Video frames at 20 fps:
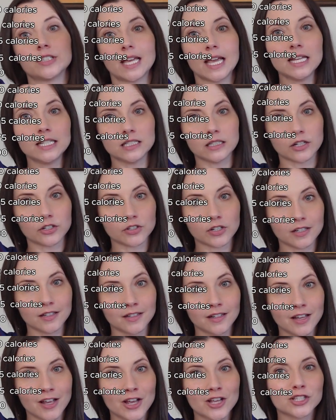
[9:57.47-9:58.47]
to 1800.
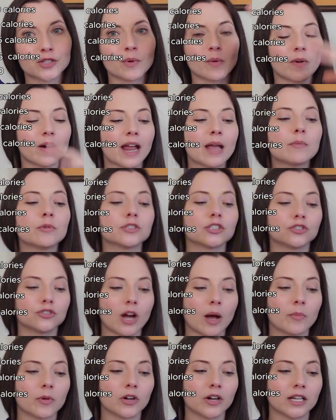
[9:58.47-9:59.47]
So we were able to
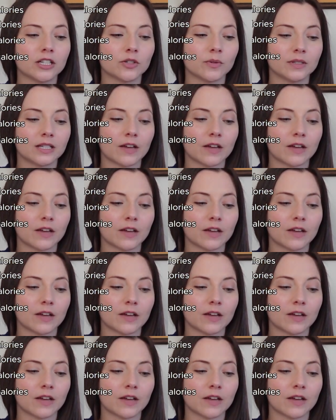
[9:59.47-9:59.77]
drop her into a